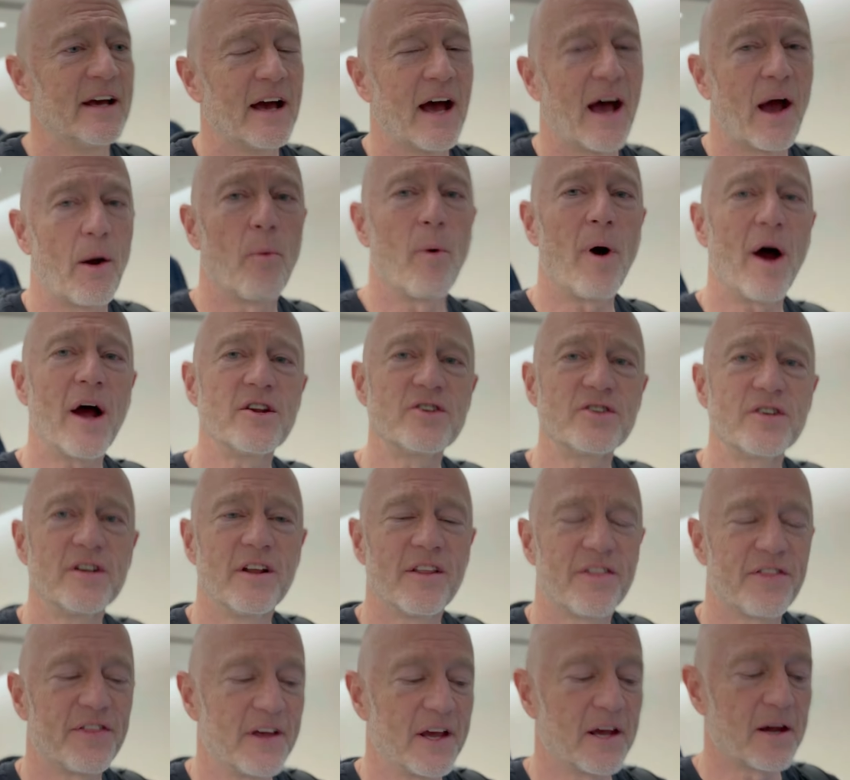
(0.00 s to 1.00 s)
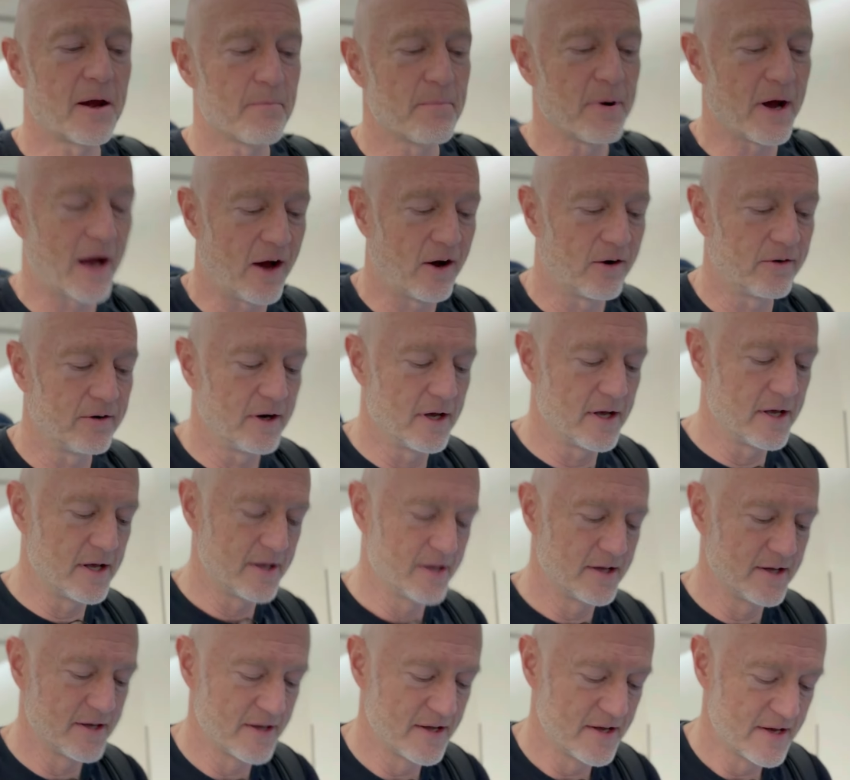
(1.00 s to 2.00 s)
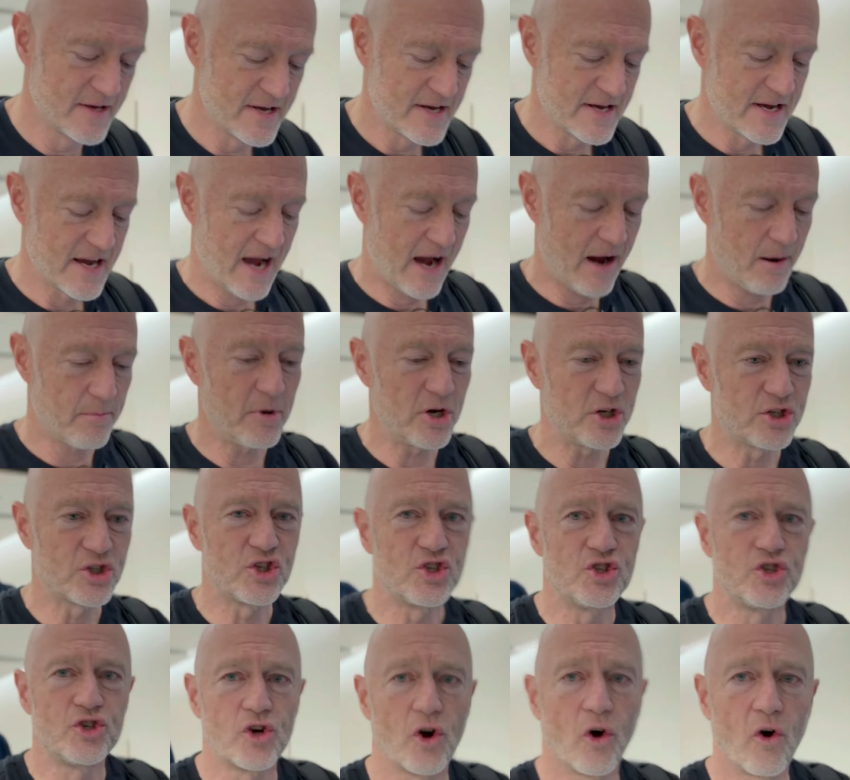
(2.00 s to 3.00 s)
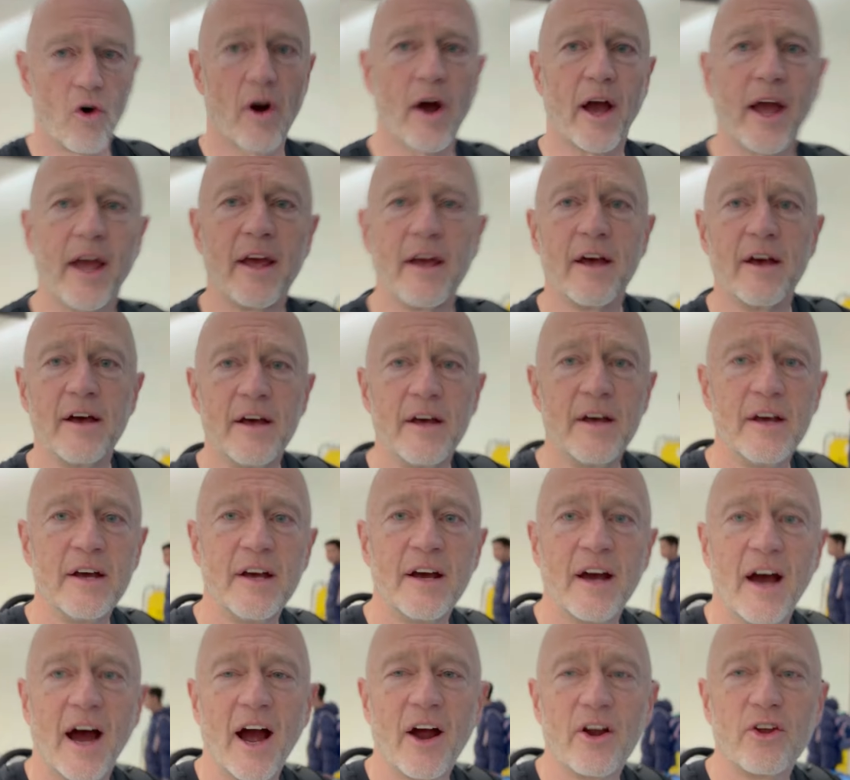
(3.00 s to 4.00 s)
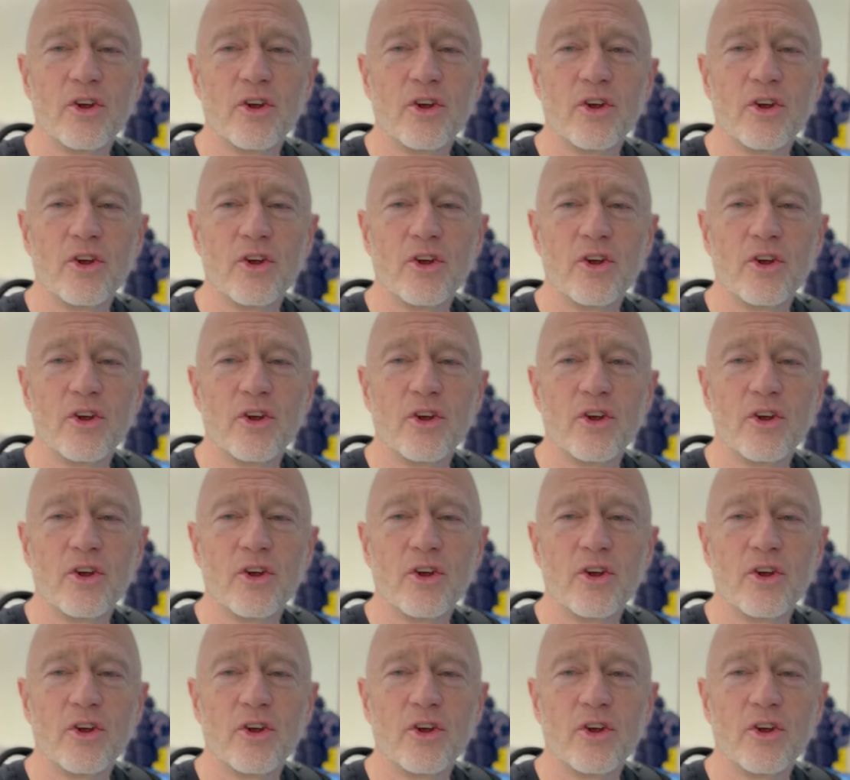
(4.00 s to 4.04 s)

I want you to think about how much joy are